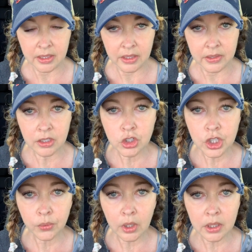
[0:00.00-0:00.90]
And then she
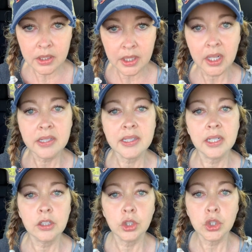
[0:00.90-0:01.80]
went on to tell us that in her